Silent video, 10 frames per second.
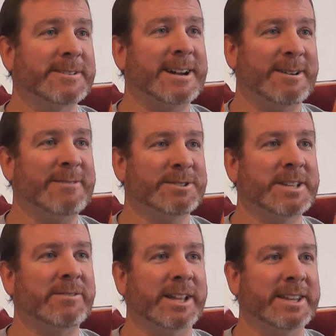I was
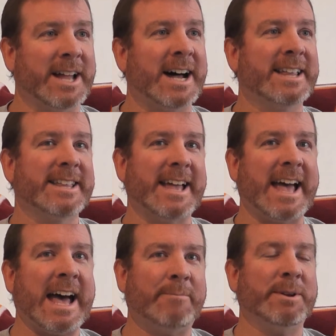definitely not
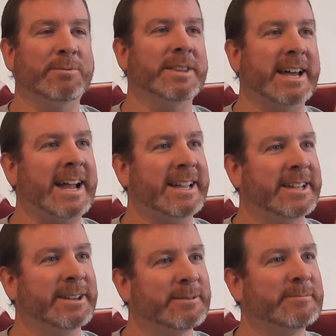happy with that
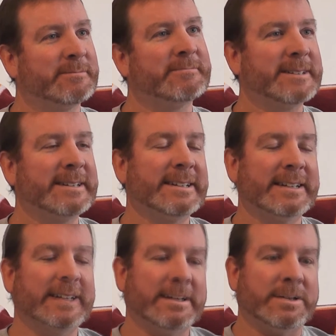idea.
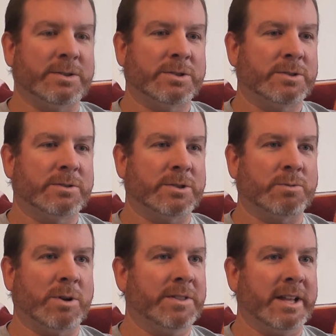
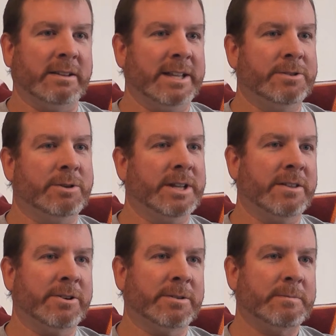Just one thing led to
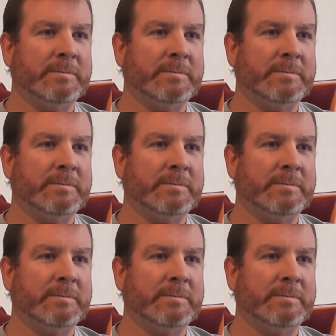another.